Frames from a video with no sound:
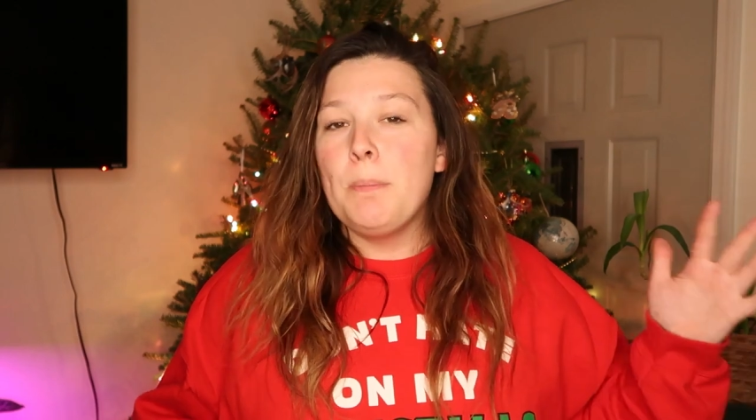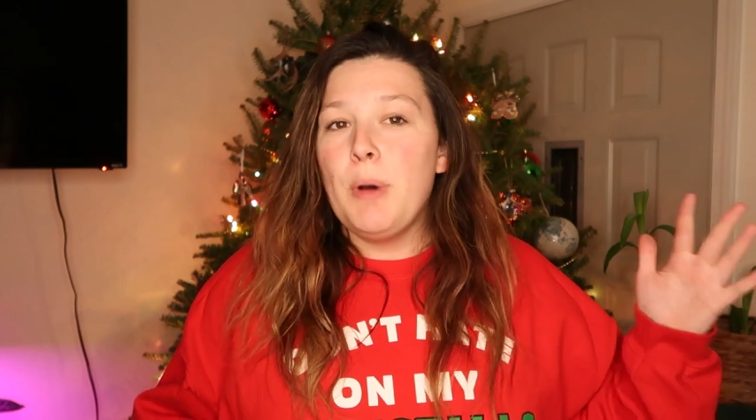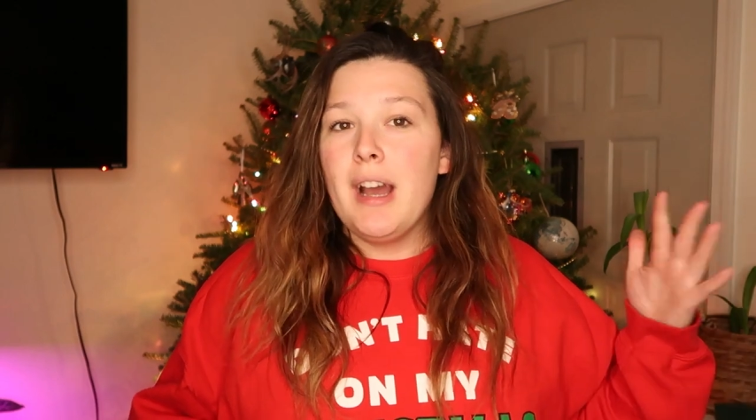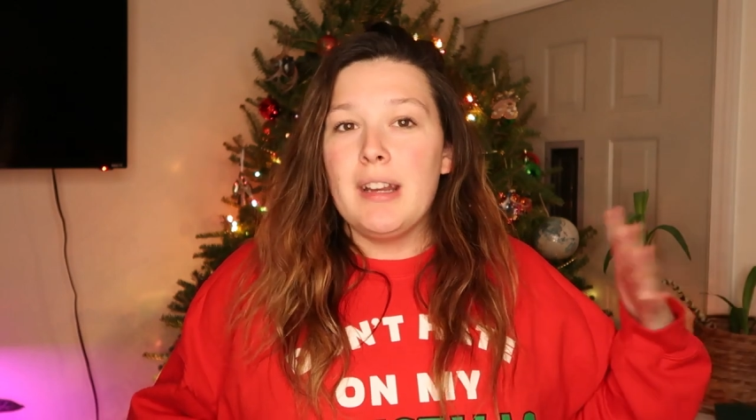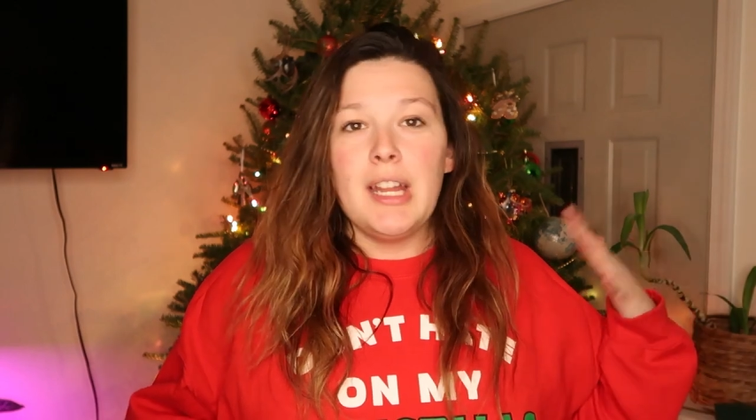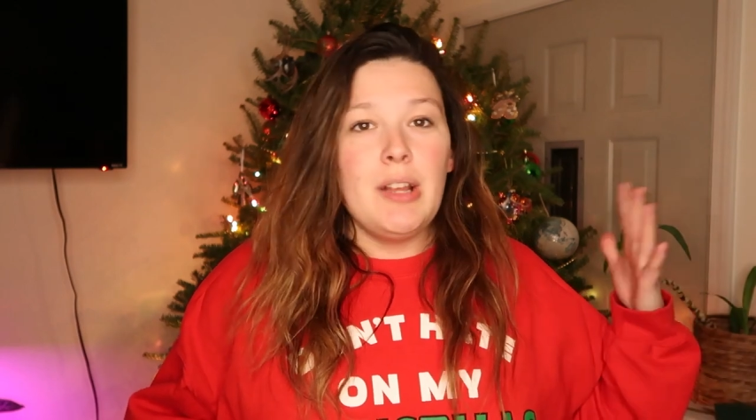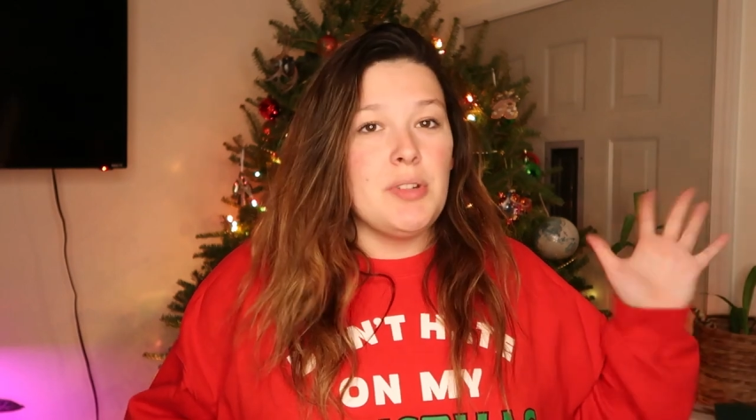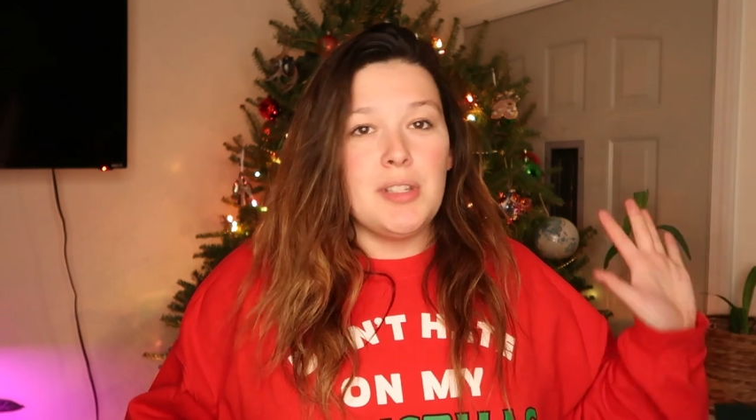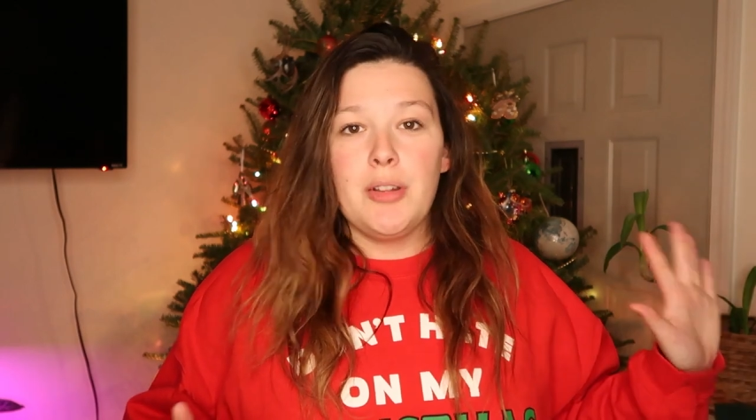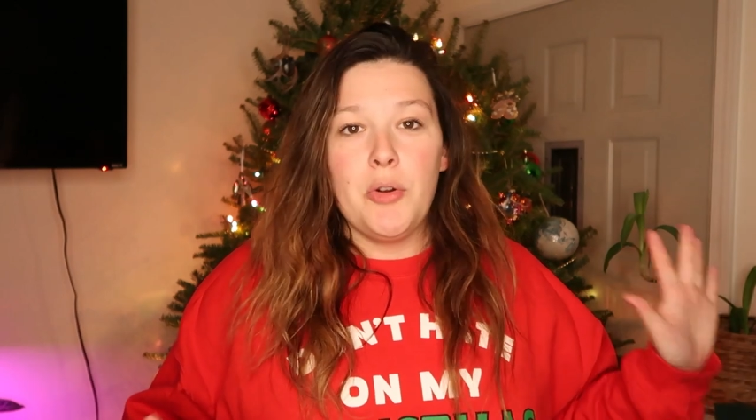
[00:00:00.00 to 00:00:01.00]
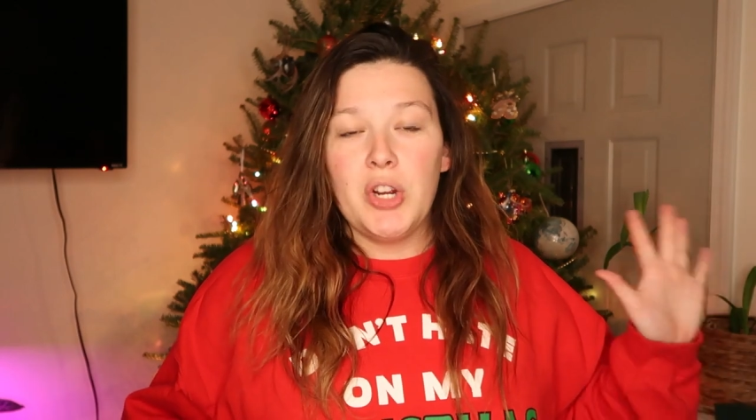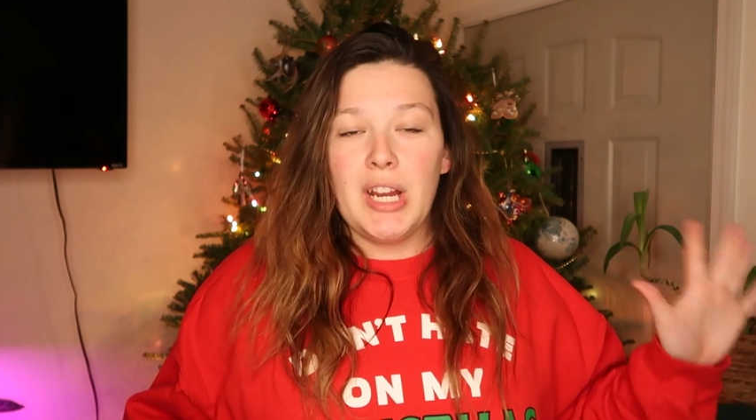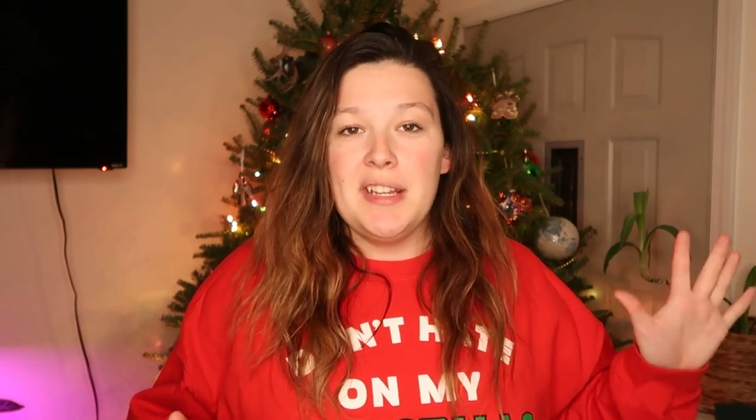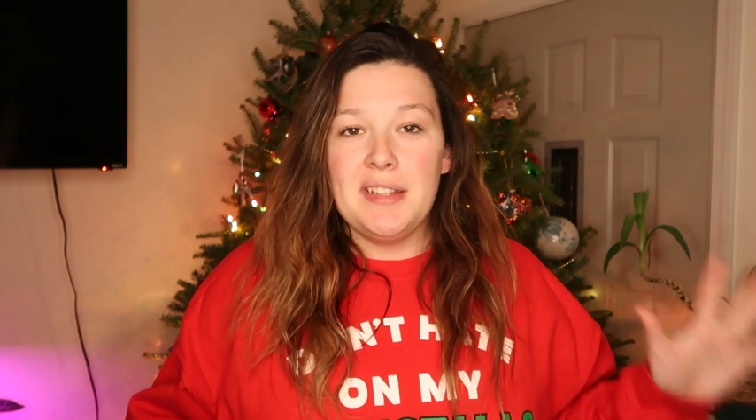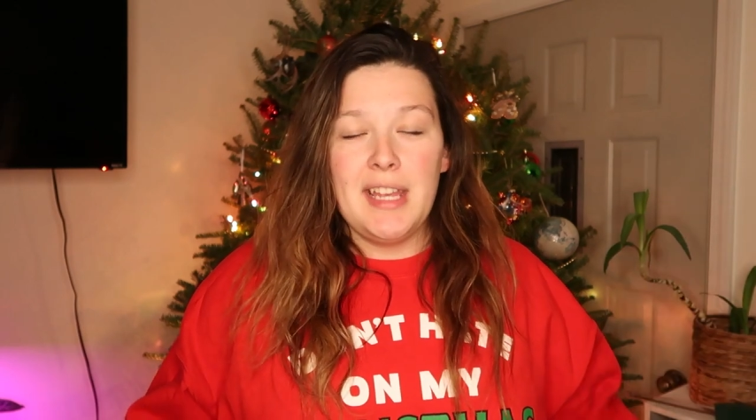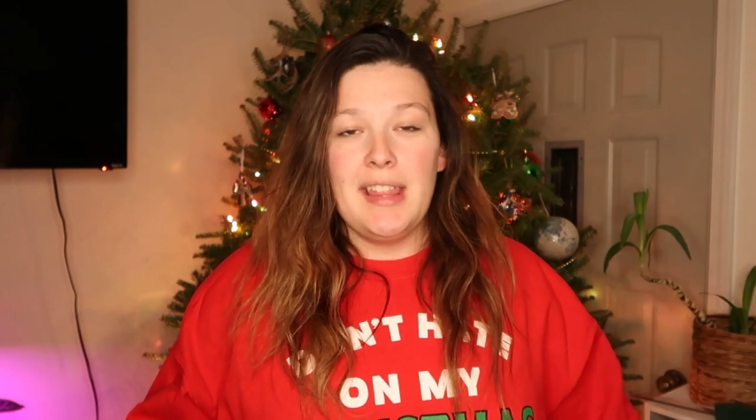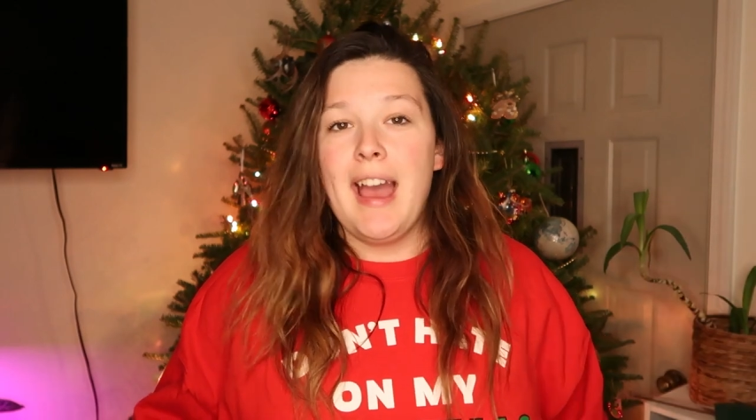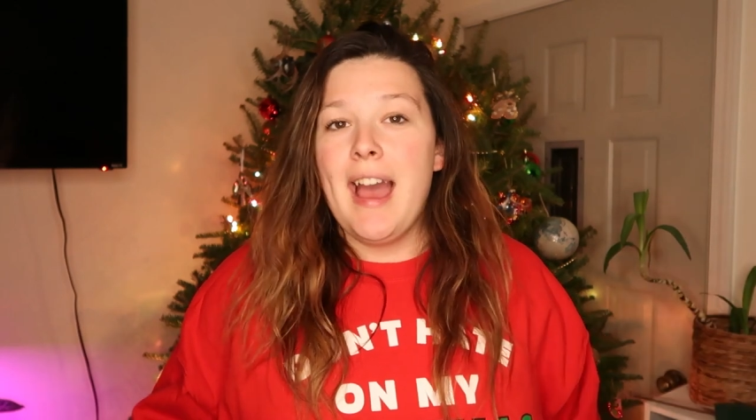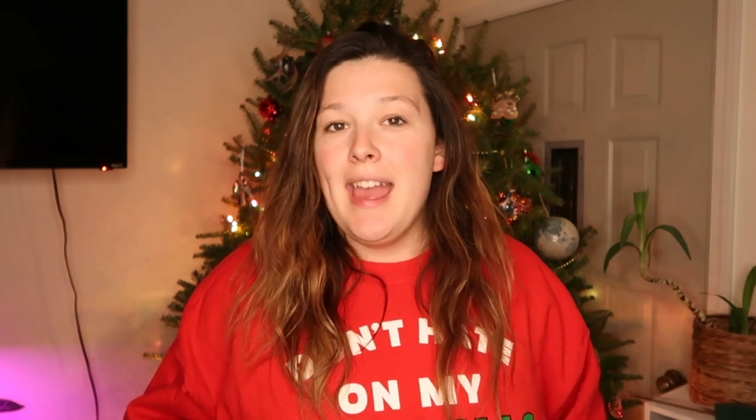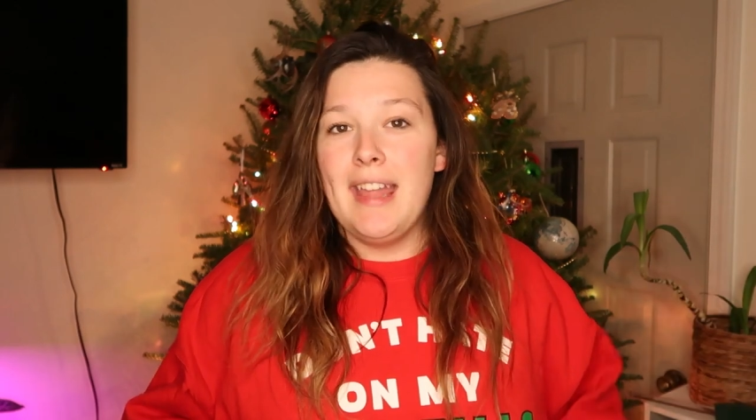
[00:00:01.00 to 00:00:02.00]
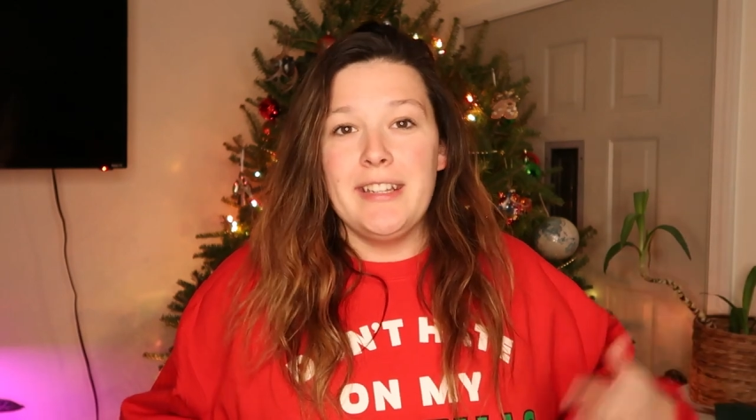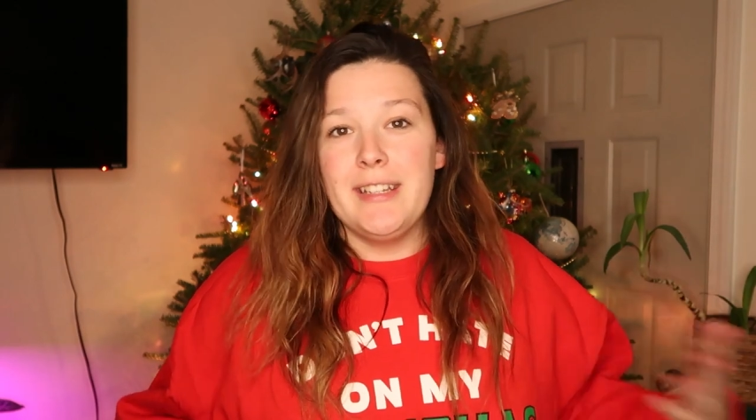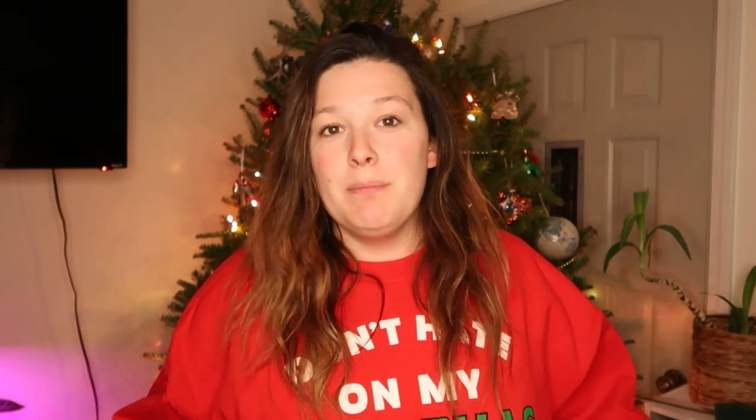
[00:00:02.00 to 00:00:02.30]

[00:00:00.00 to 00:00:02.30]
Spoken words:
but it was just so crazy that I ended